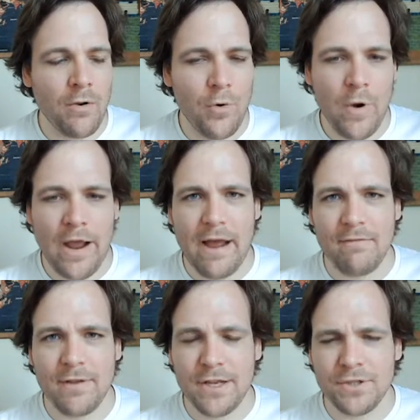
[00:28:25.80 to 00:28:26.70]

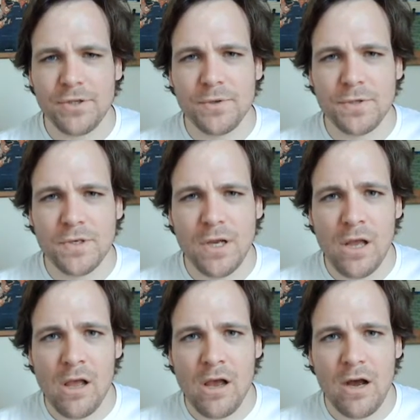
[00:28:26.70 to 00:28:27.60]
have issues,
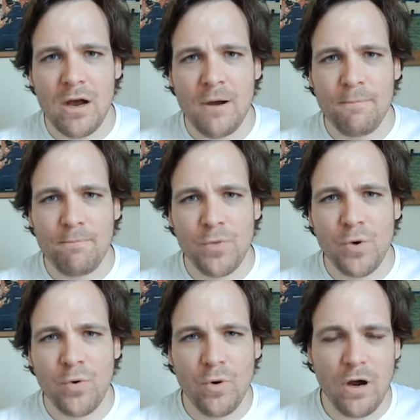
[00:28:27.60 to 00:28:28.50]

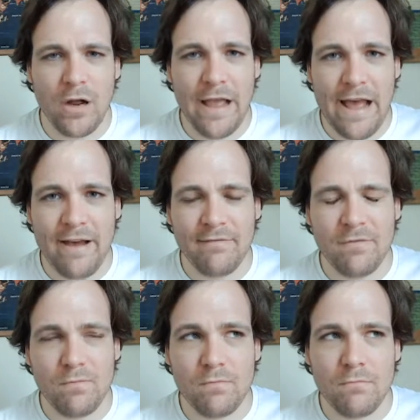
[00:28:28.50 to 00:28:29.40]
who have
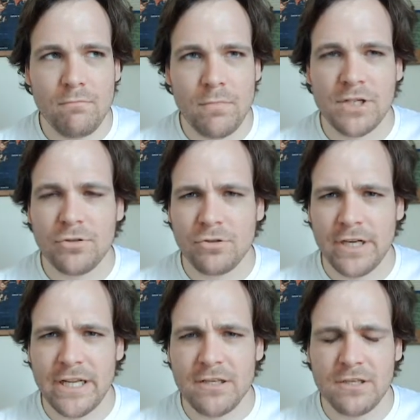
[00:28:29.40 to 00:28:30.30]
mental
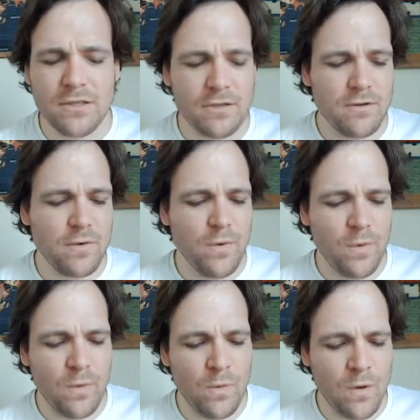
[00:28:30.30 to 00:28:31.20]
delays,
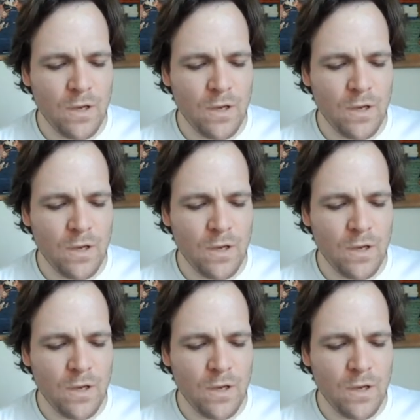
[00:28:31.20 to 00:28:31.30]
who